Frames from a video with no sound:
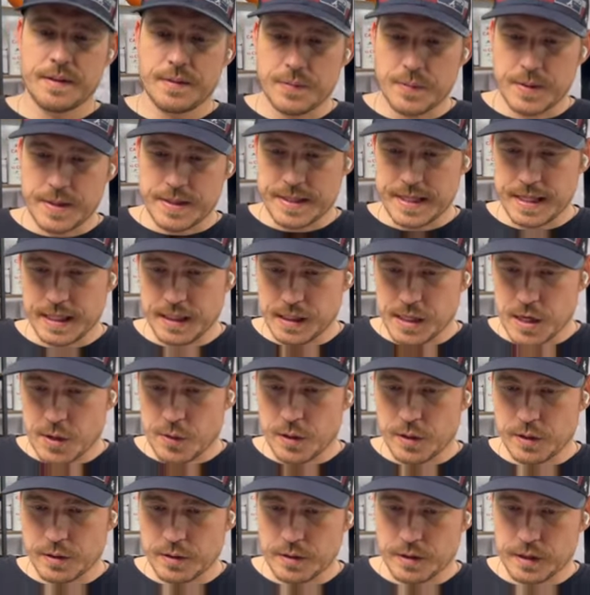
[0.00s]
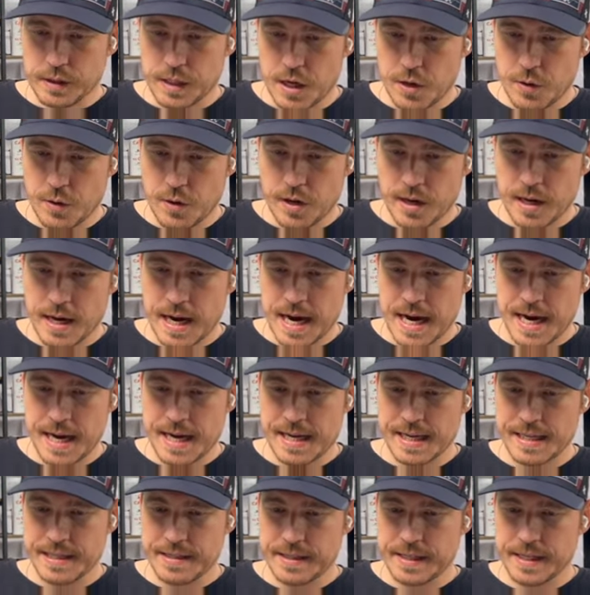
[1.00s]
We see lower
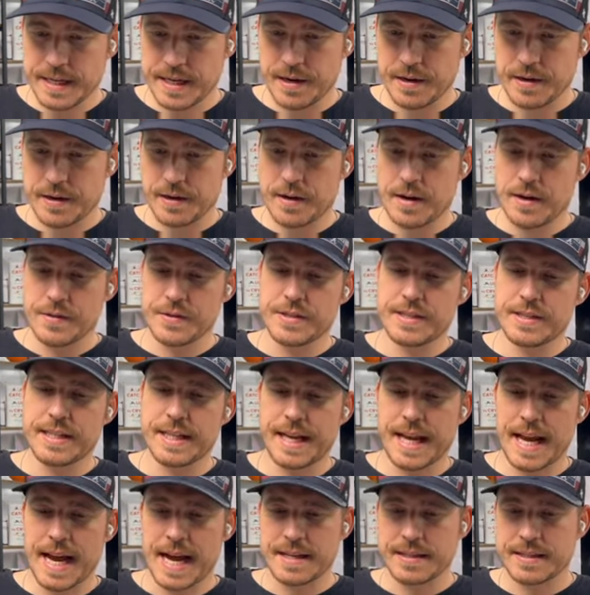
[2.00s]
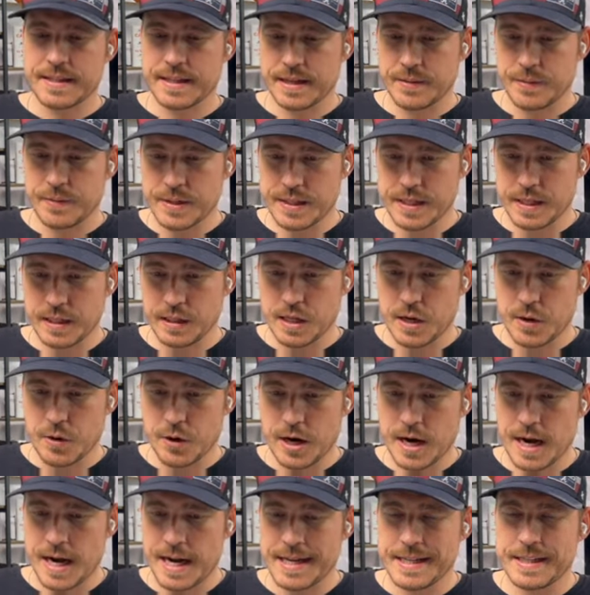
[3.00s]
highs here on the stochastic. We see
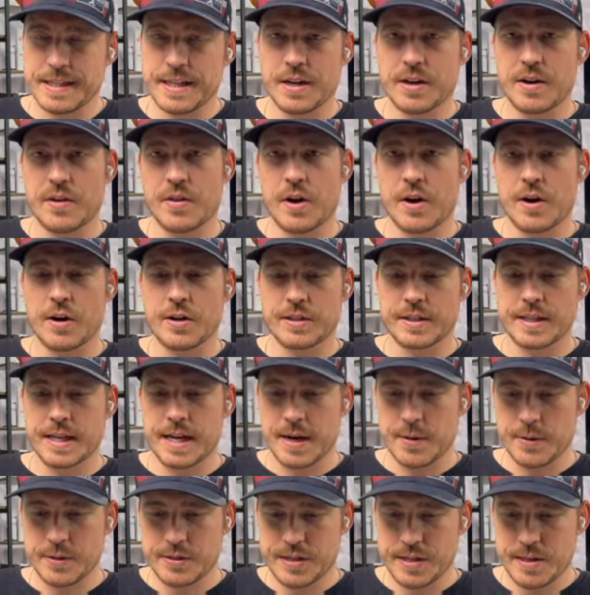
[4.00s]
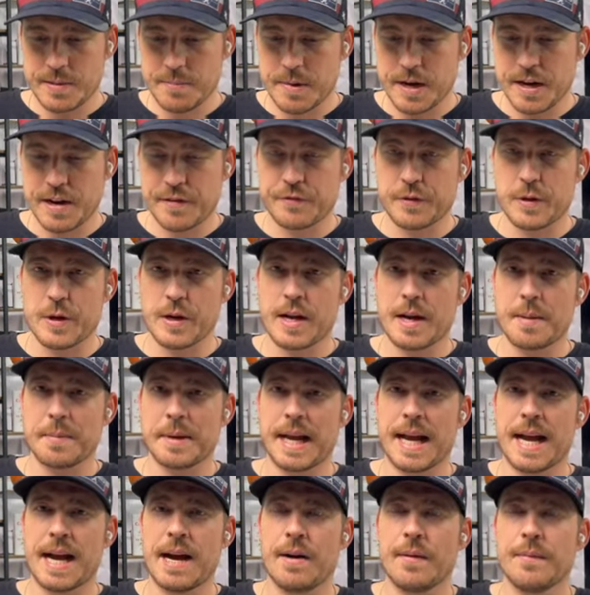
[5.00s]
lower highs here on the RSI. We see the money flow
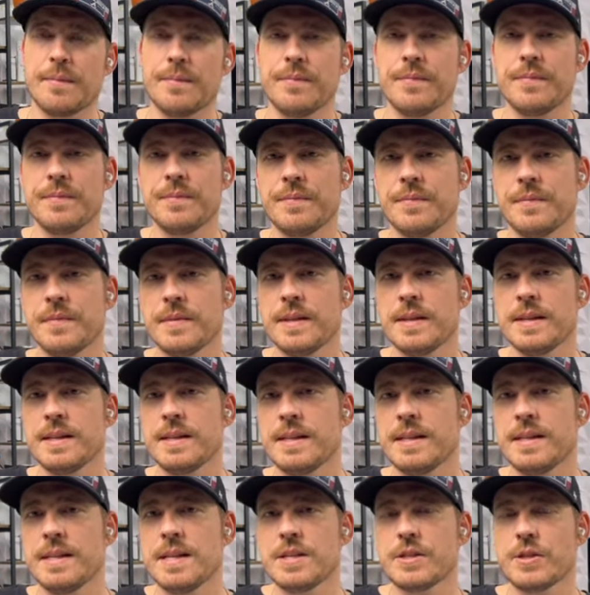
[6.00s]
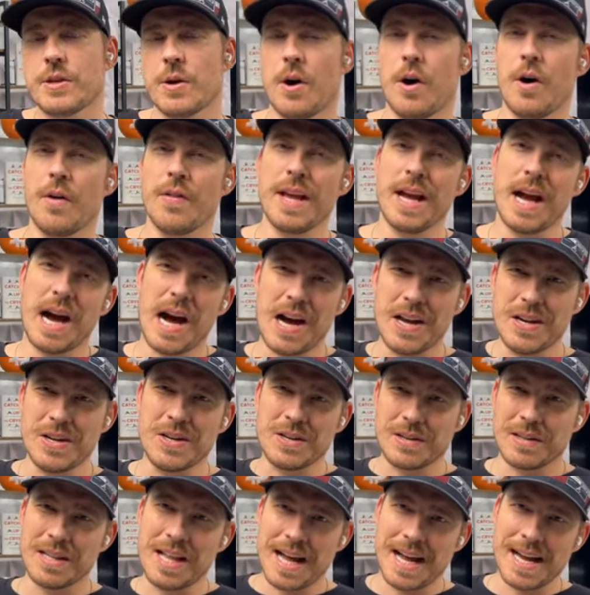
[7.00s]
coming out. So all the
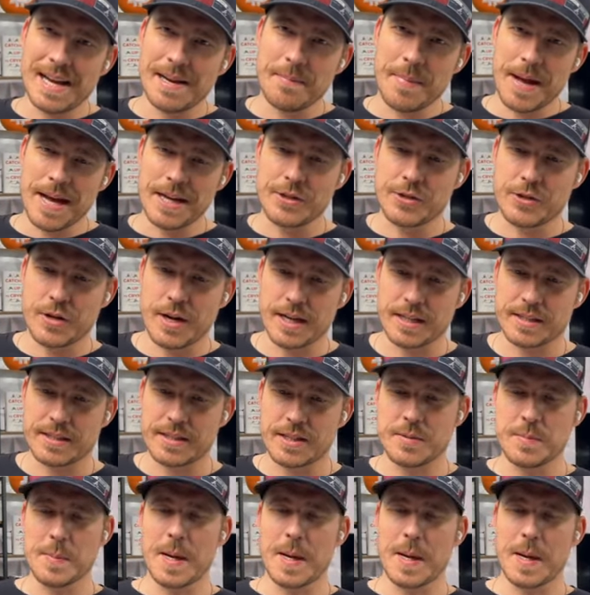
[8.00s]
underlying metrics, as